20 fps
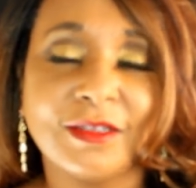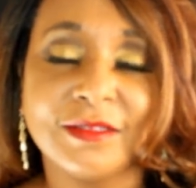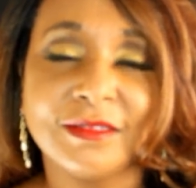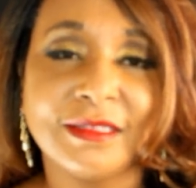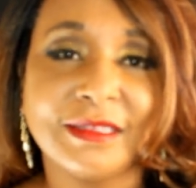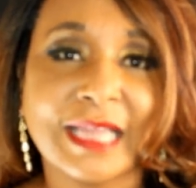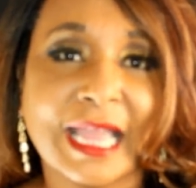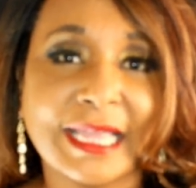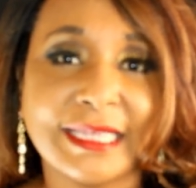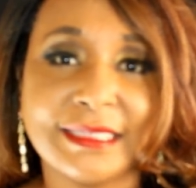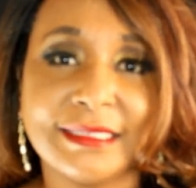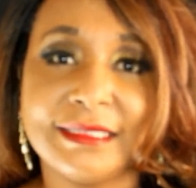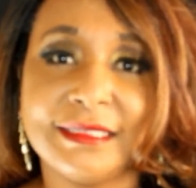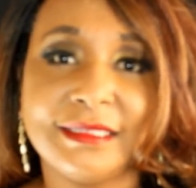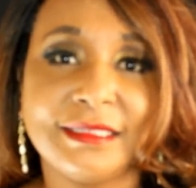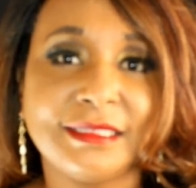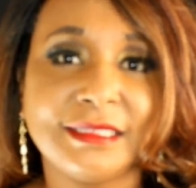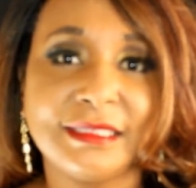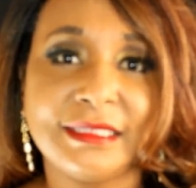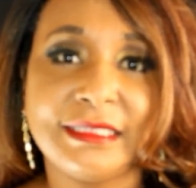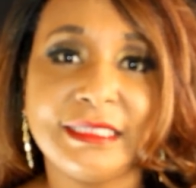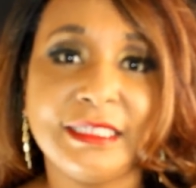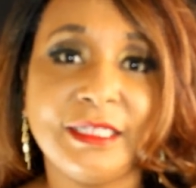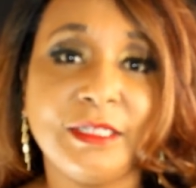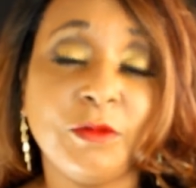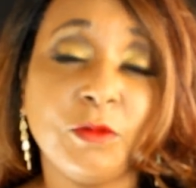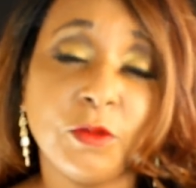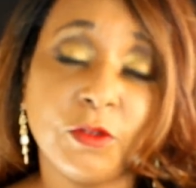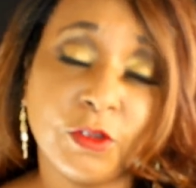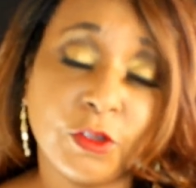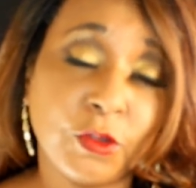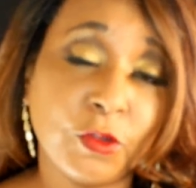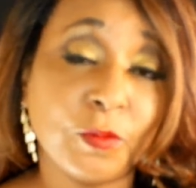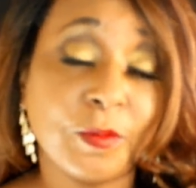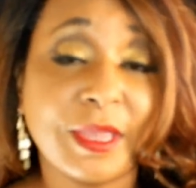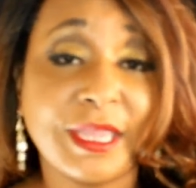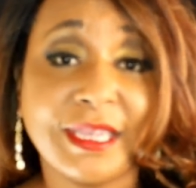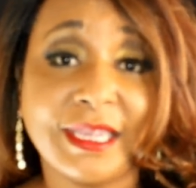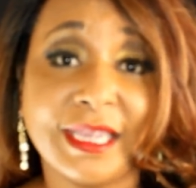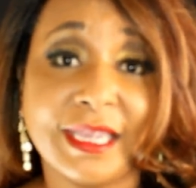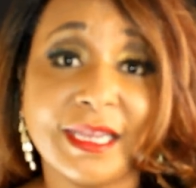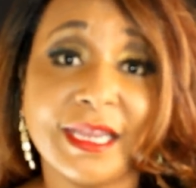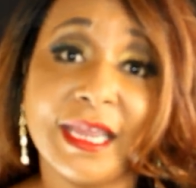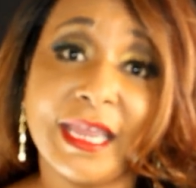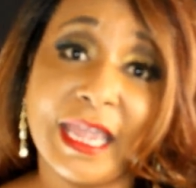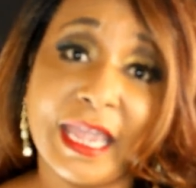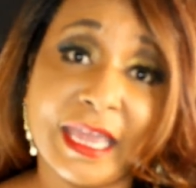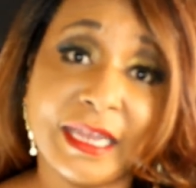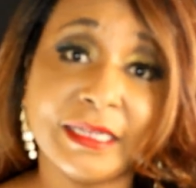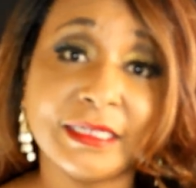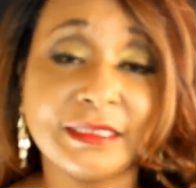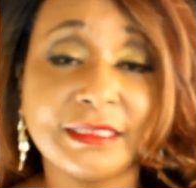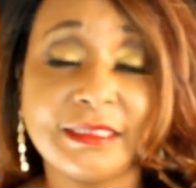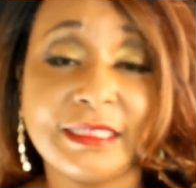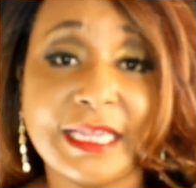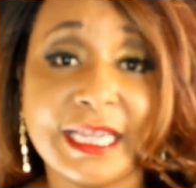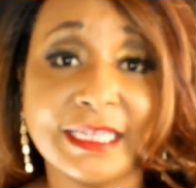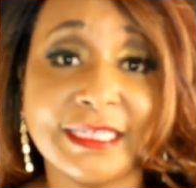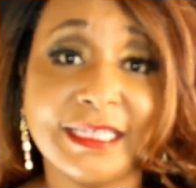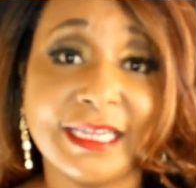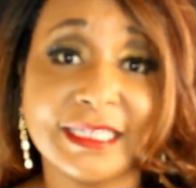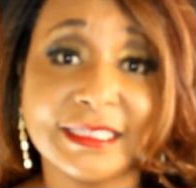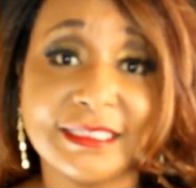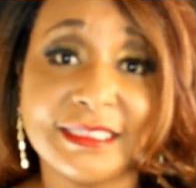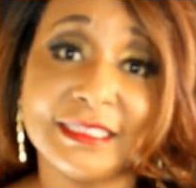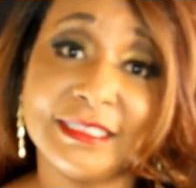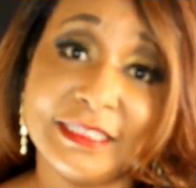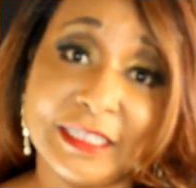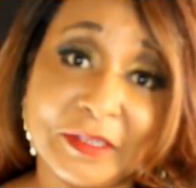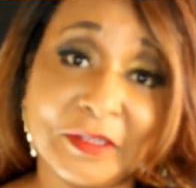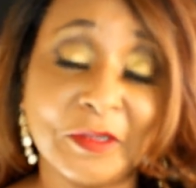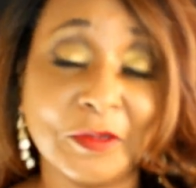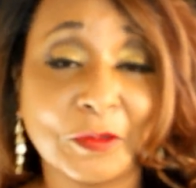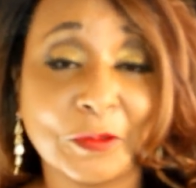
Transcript: Nice to see you make it and stand next to Celia